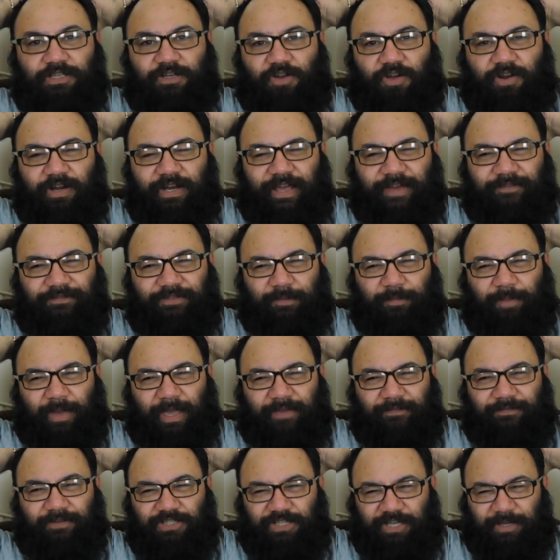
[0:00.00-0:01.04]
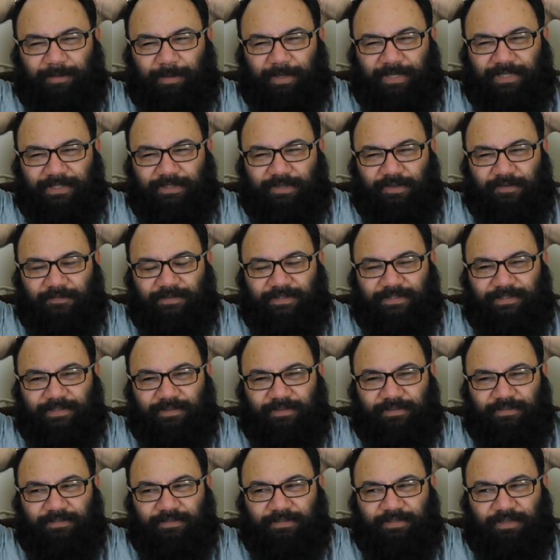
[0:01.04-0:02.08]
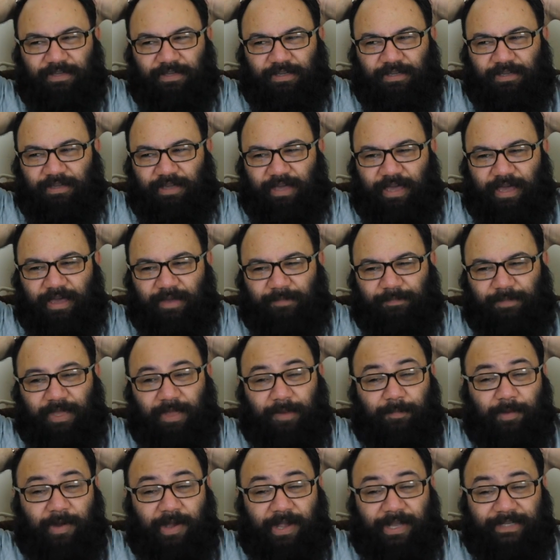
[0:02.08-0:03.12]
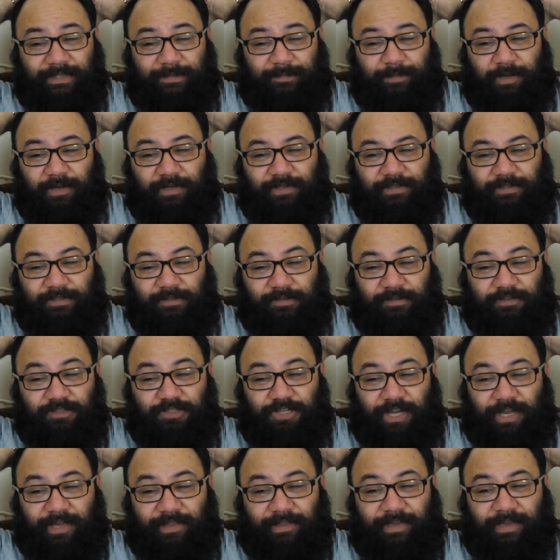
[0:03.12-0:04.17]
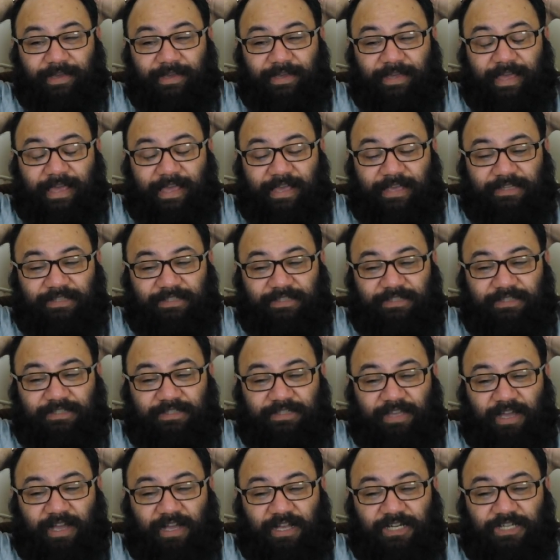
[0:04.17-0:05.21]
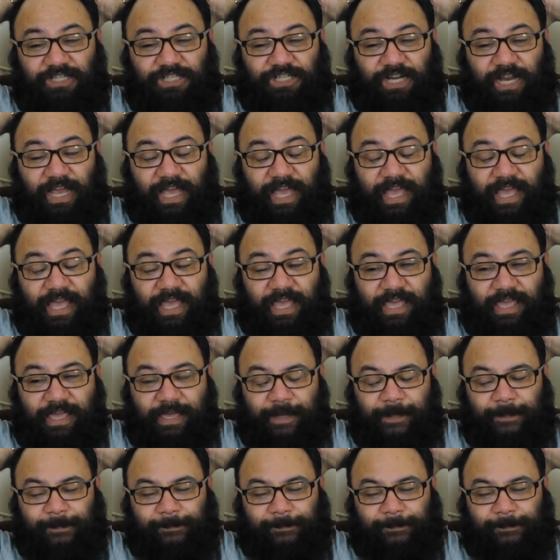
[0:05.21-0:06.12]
not have to pay for GP services, in my experience in Australia, is such a